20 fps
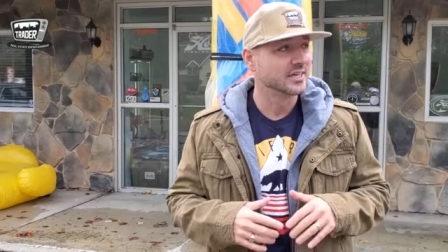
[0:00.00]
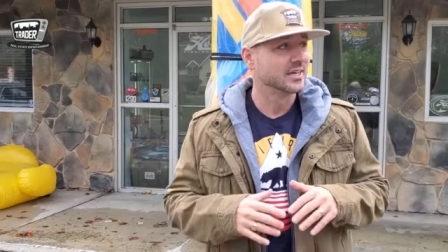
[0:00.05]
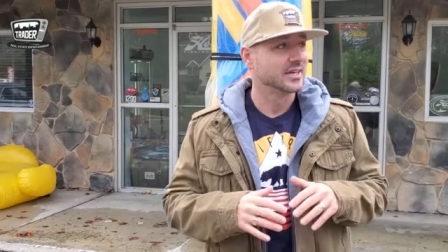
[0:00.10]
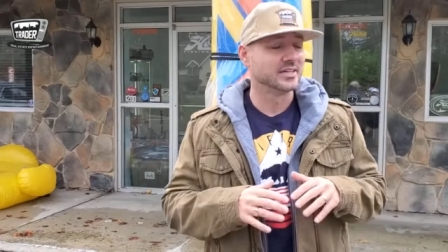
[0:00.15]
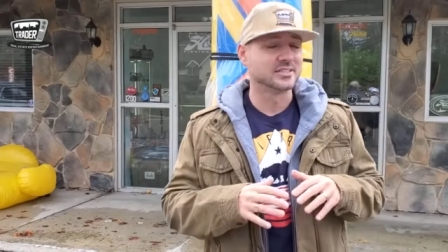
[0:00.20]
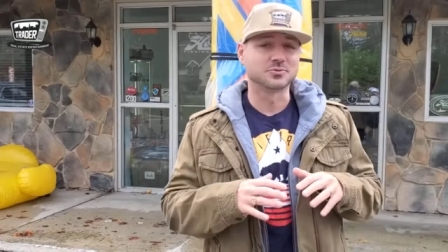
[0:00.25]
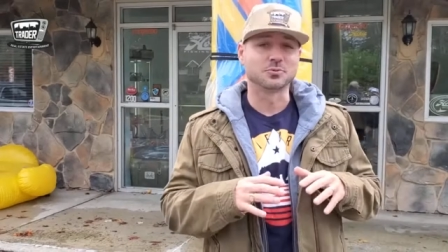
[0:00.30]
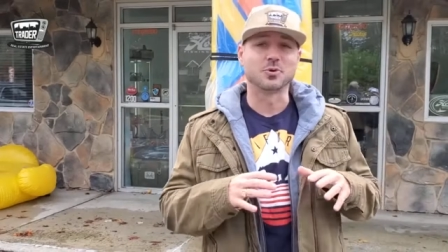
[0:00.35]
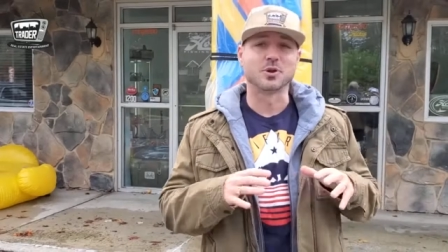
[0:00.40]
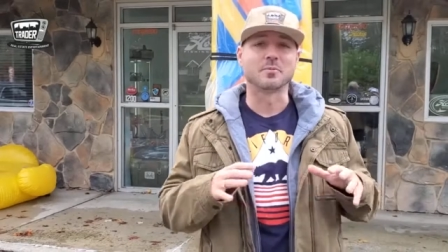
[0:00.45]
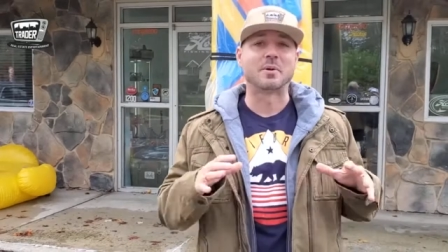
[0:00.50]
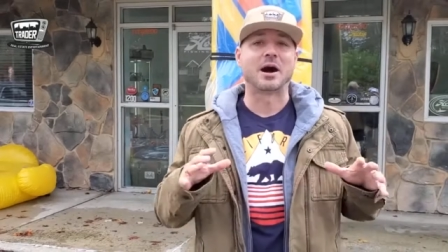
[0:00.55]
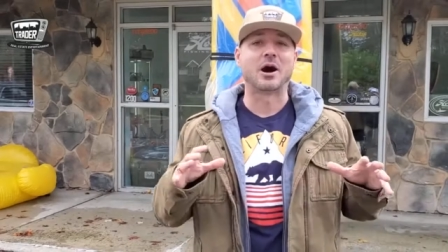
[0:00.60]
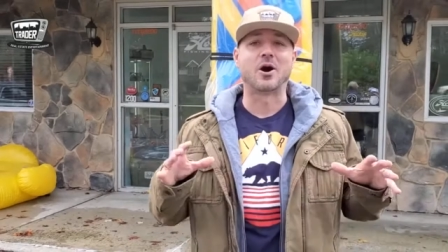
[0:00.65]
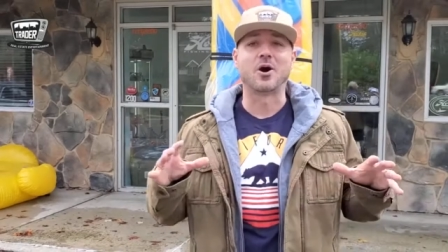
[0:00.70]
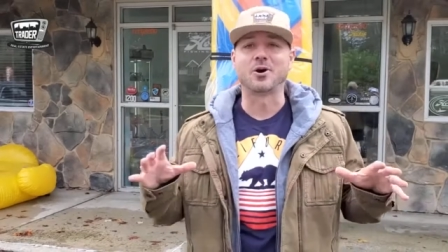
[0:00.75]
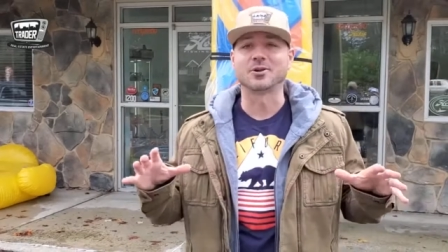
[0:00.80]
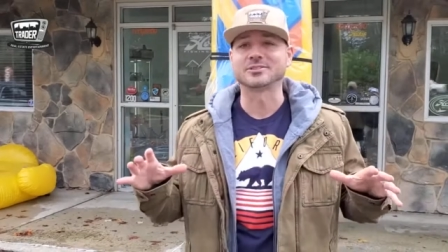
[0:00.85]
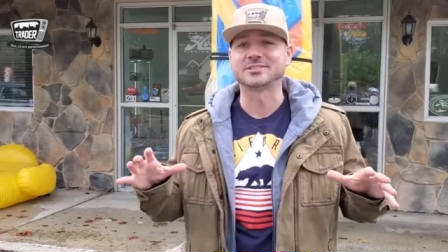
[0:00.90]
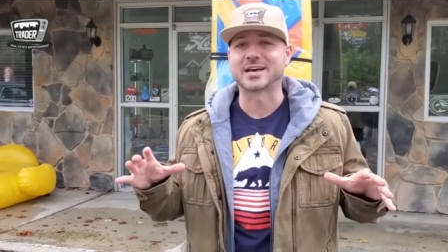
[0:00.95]
is one of my
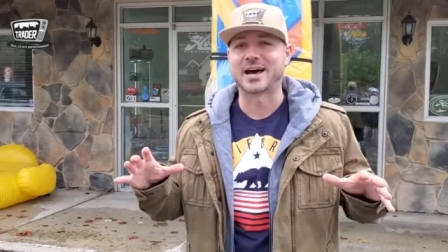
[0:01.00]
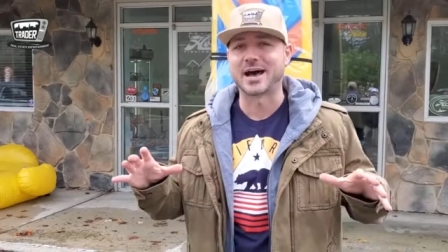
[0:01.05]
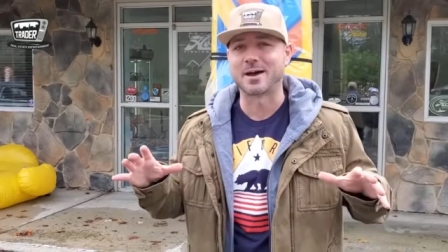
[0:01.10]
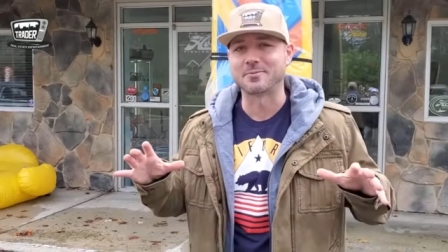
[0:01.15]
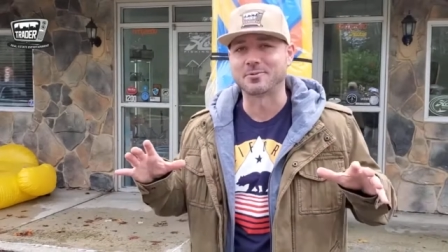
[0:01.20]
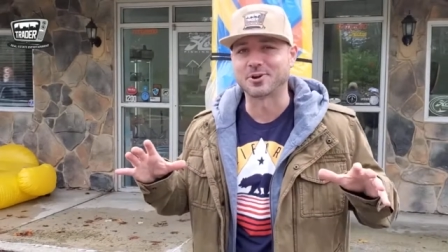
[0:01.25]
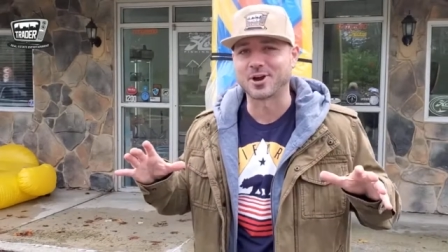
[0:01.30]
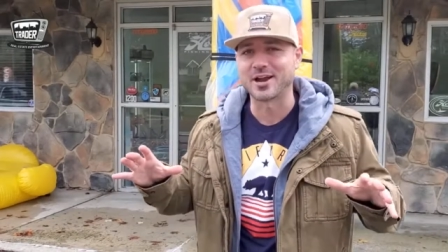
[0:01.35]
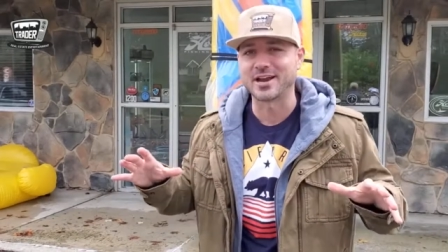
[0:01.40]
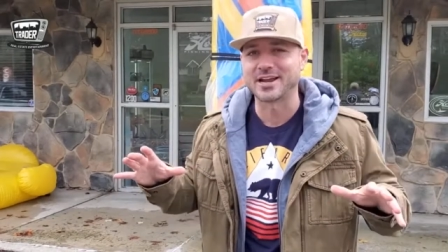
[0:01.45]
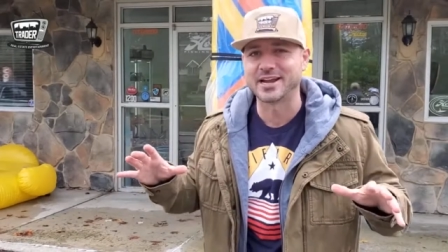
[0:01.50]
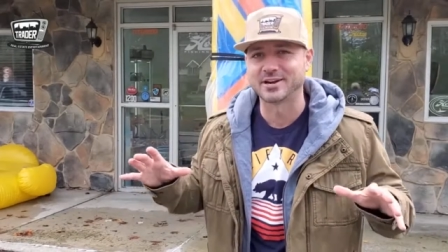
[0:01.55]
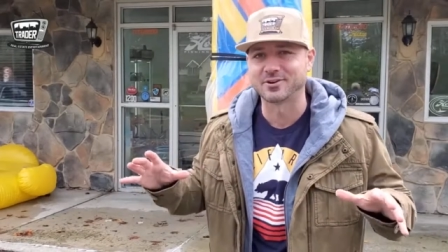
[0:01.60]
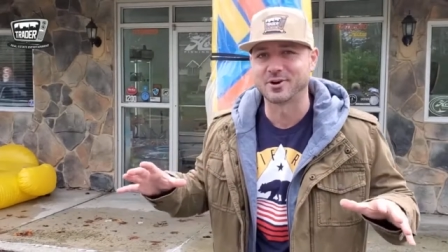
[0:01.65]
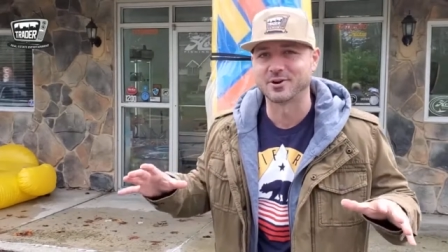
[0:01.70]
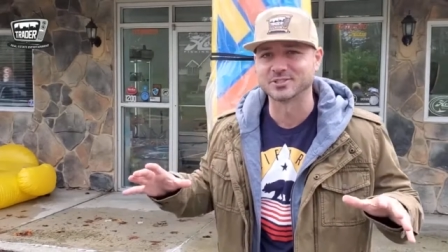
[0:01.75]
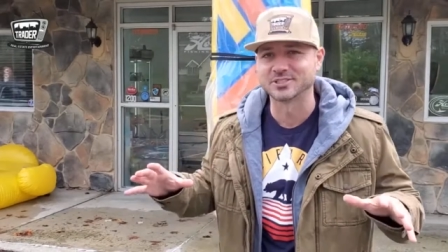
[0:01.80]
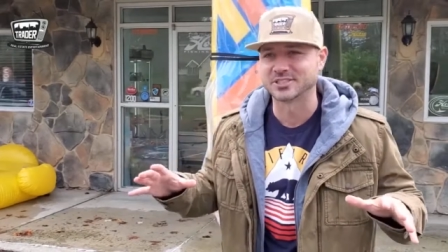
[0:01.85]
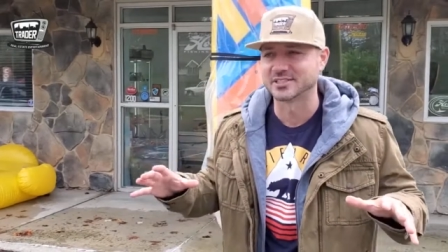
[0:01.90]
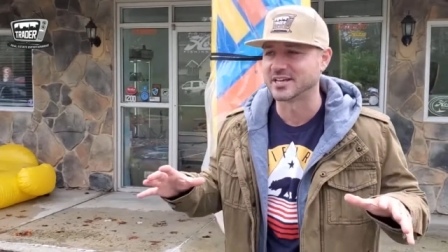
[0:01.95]
all-time great
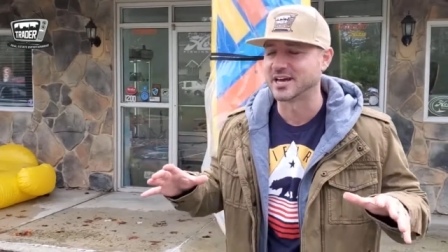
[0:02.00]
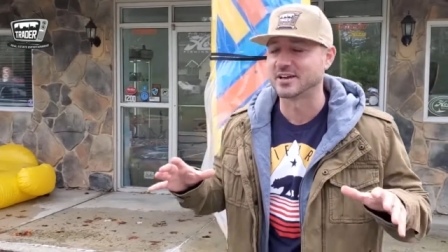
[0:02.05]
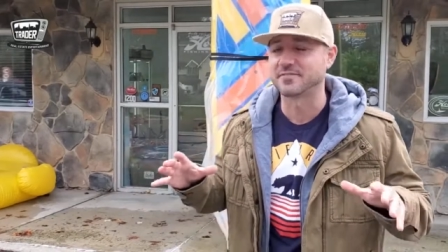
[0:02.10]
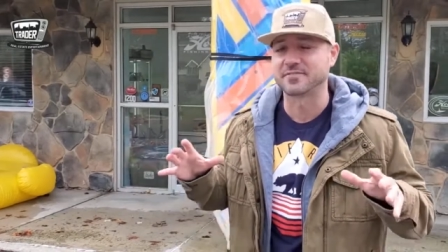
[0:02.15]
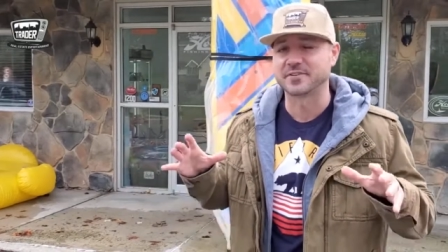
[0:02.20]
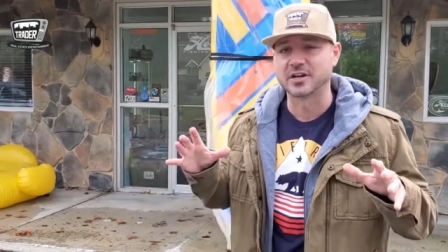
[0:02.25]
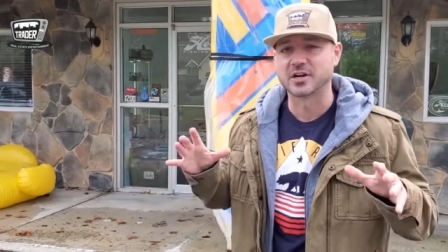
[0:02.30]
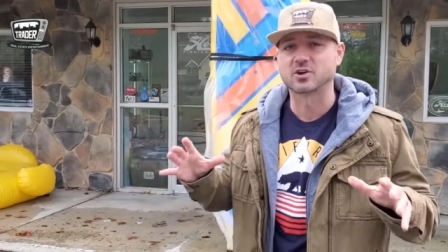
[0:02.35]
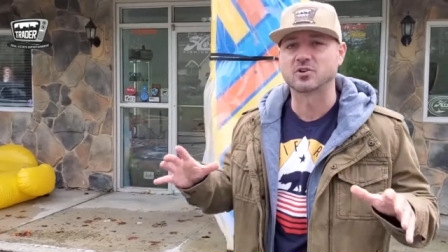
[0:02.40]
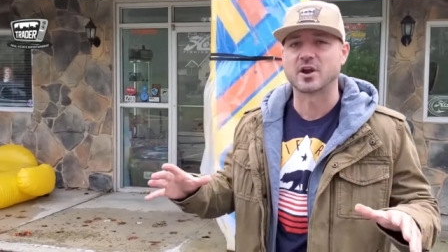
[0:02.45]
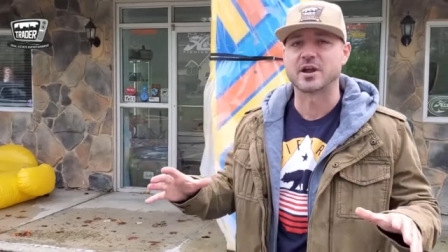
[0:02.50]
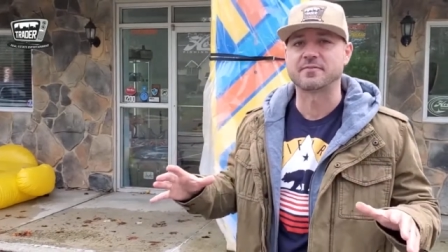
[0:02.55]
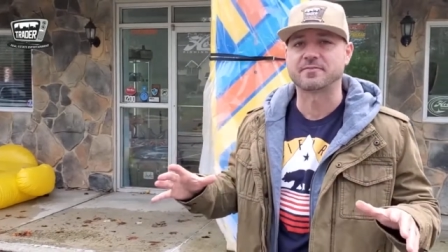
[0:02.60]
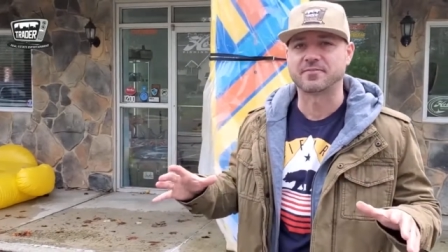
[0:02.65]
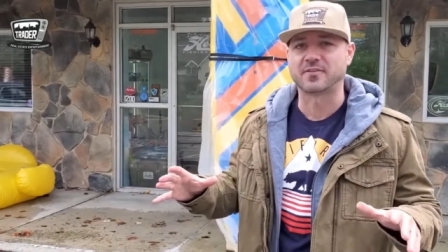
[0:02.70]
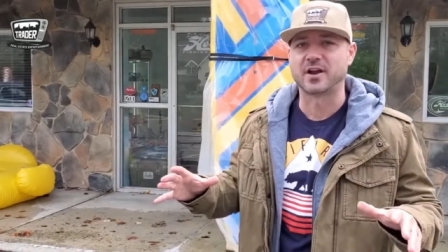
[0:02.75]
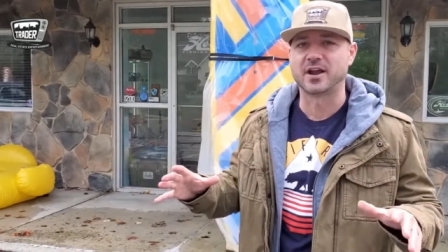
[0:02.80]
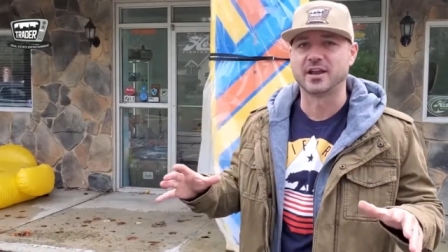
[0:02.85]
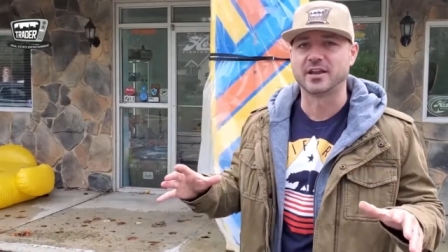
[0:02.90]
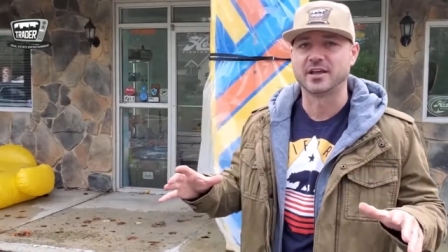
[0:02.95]
heroes in life and a great
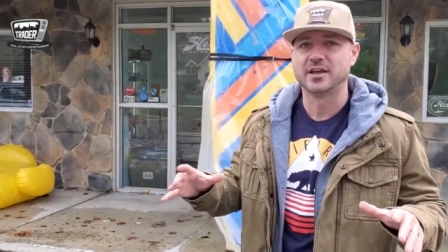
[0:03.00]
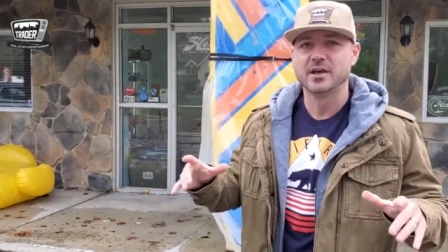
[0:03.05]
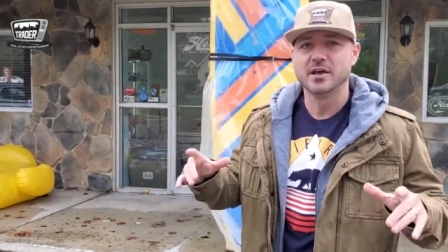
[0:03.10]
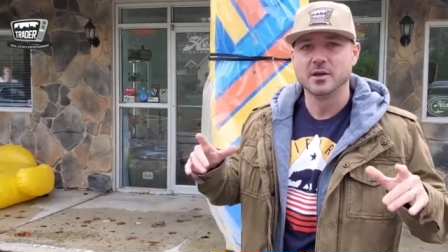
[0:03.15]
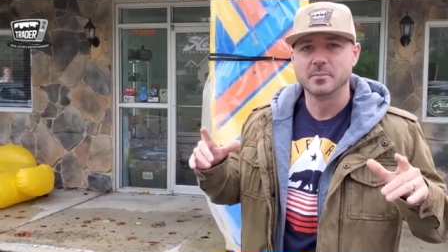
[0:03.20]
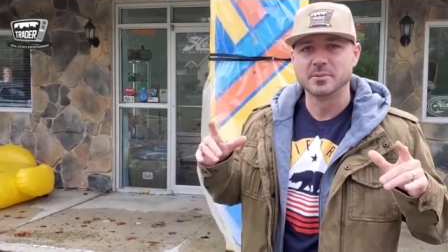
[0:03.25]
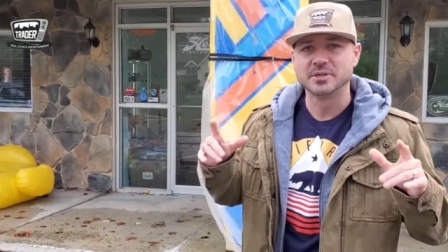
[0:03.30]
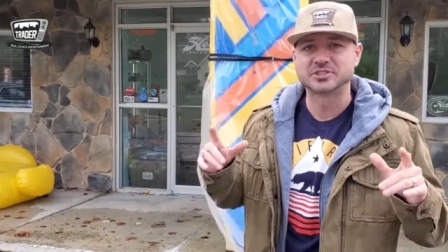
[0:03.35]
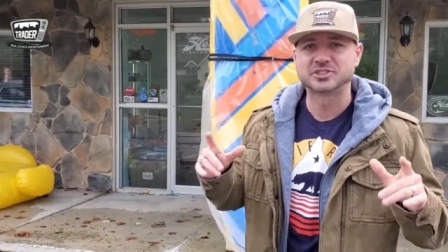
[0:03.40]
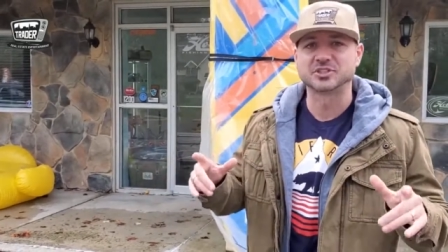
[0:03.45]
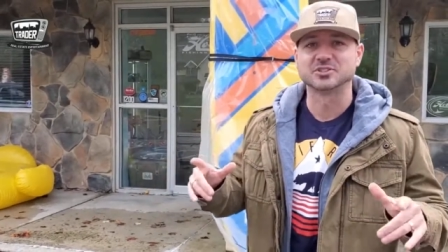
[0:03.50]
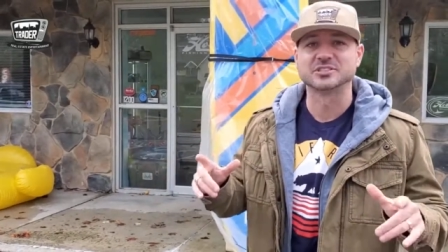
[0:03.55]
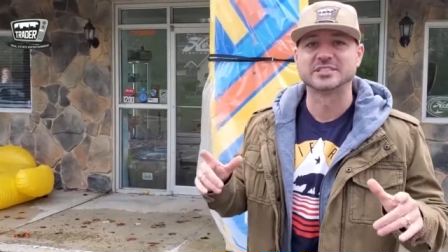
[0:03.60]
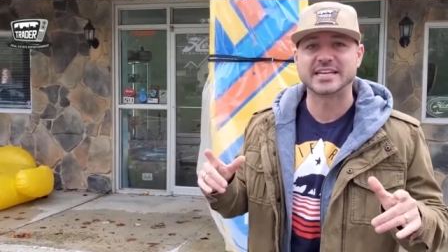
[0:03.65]
friend, Mr.